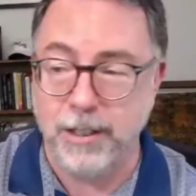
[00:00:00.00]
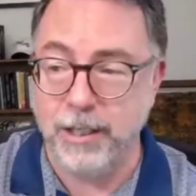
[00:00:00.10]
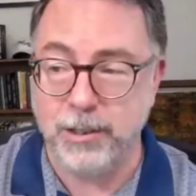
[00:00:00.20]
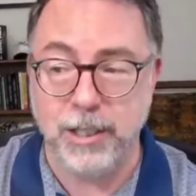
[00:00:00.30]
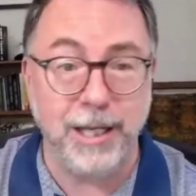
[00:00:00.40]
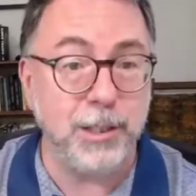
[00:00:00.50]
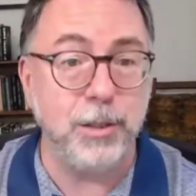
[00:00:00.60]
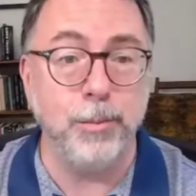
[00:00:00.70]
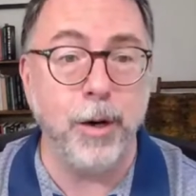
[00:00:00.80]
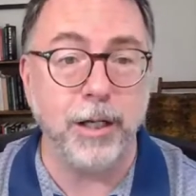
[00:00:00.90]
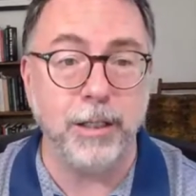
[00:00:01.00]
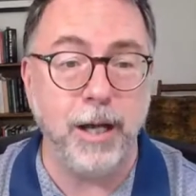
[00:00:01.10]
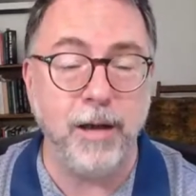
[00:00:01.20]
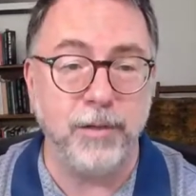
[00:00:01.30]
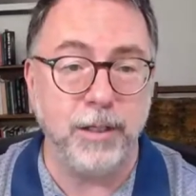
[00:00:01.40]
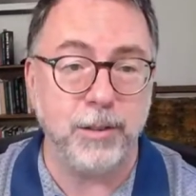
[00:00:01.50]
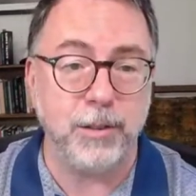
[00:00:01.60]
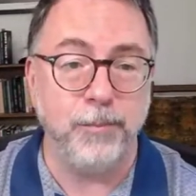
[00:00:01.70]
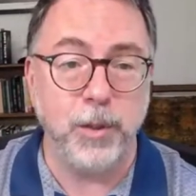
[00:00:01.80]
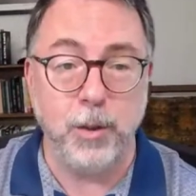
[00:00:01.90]
It's, is the market
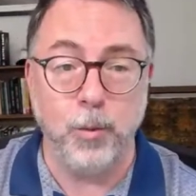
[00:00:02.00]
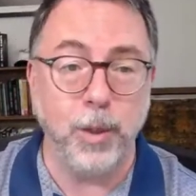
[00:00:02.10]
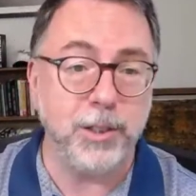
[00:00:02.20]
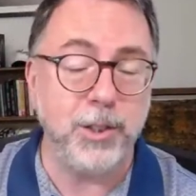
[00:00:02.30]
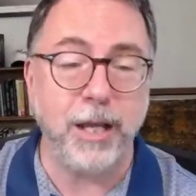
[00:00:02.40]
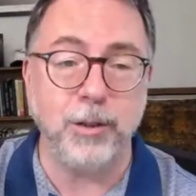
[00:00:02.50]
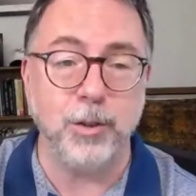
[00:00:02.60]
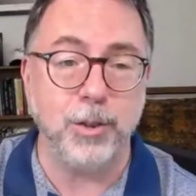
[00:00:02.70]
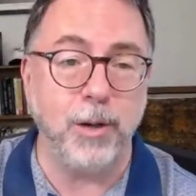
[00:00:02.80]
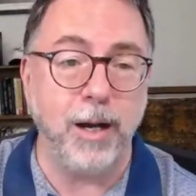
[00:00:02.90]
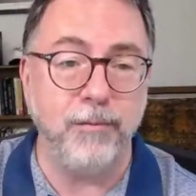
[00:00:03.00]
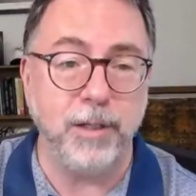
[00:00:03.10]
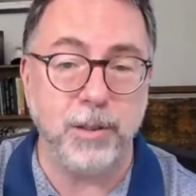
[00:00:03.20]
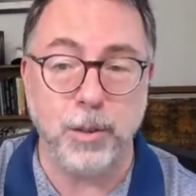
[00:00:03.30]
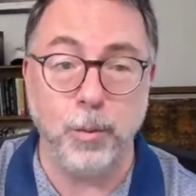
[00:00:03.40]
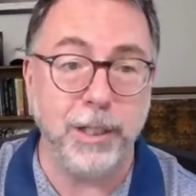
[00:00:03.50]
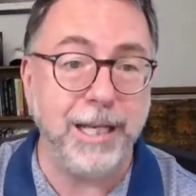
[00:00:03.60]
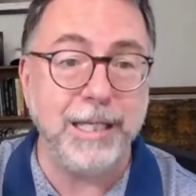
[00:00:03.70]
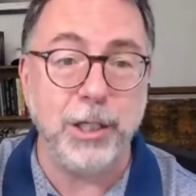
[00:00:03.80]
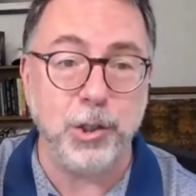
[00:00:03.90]
obvious? What sectors are obvious? What
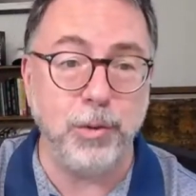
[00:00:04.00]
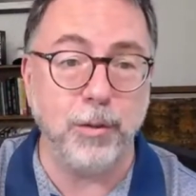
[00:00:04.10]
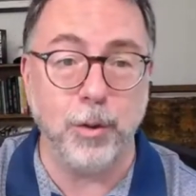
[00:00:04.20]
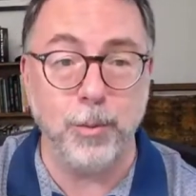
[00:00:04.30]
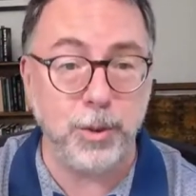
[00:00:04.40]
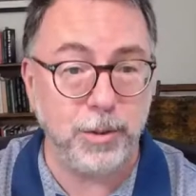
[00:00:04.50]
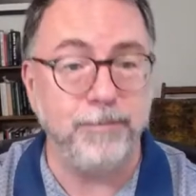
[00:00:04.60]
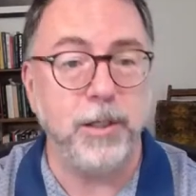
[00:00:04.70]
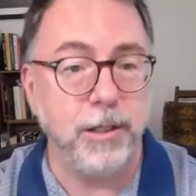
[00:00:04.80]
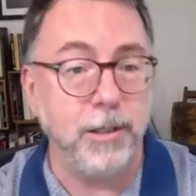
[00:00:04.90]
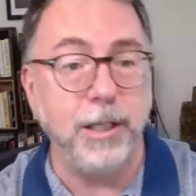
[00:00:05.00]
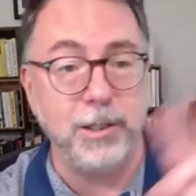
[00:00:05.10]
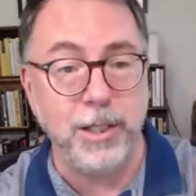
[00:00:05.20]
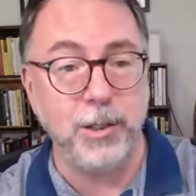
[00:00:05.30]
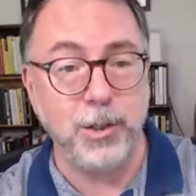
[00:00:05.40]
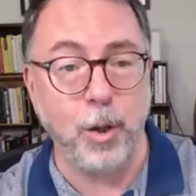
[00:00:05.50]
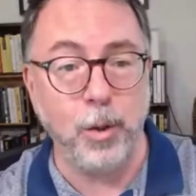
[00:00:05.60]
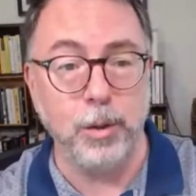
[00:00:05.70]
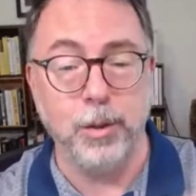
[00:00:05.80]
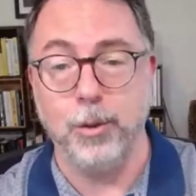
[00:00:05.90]
industry groups, let's say
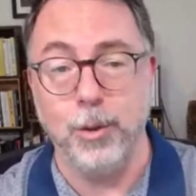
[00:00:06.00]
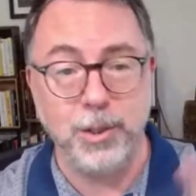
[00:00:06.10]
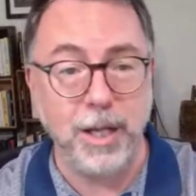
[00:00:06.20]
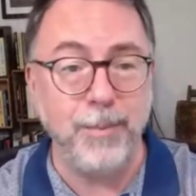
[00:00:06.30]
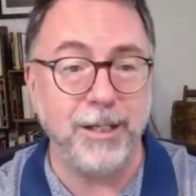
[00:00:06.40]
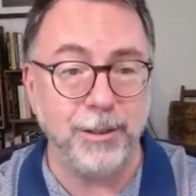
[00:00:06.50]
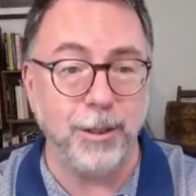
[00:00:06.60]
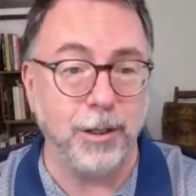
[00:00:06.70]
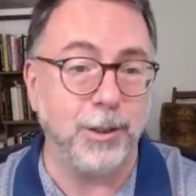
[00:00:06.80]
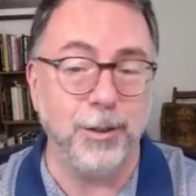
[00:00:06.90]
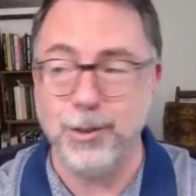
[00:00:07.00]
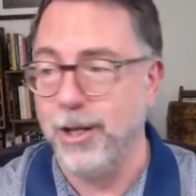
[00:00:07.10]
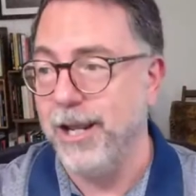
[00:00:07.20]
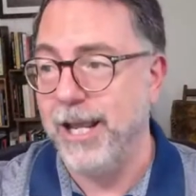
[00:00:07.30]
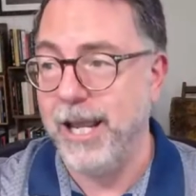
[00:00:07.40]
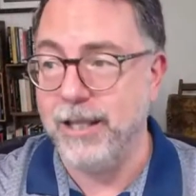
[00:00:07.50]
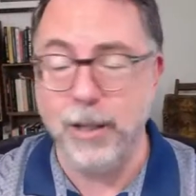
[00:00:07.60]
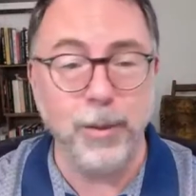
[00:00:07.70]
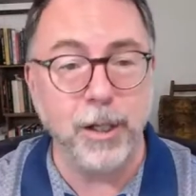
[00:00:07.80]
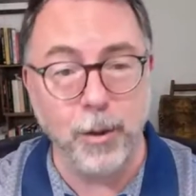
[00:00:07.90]
solar or semiconductors, and
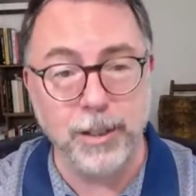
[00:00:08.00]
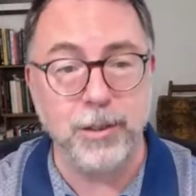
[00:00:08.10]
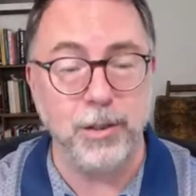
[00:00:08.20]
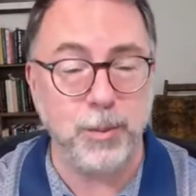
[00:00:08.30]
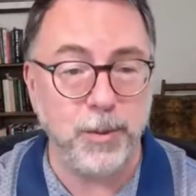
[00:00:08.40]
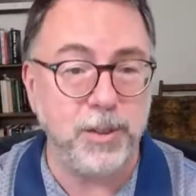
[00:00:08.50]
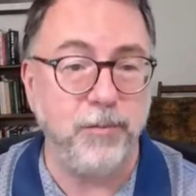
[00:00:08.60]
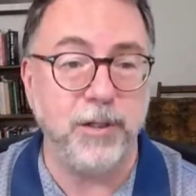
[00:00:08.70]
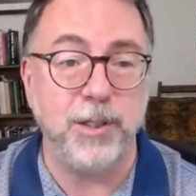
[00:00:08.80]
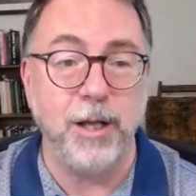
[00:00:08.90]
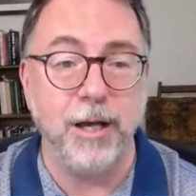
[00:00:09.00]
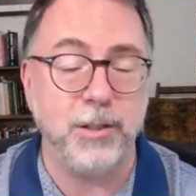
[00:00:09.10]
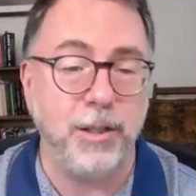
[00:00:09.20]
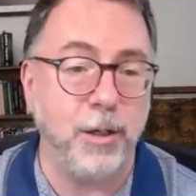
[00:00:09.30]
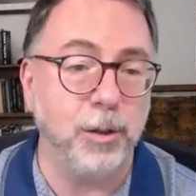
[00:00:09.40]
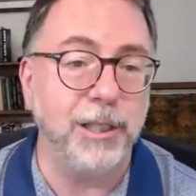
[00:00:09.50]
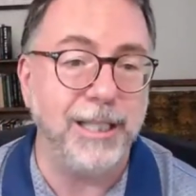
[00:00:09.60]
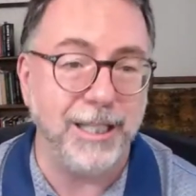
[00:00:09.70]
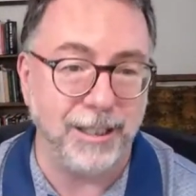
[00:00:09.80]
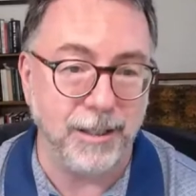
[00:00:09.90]
then we go into the specific stocks that are
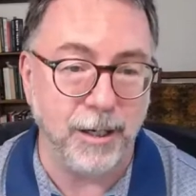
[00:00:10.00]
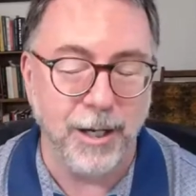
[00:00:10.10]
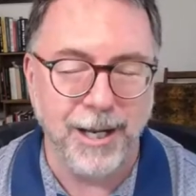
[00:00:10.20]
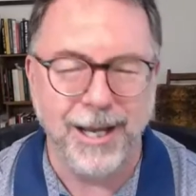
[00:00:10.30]
leading there.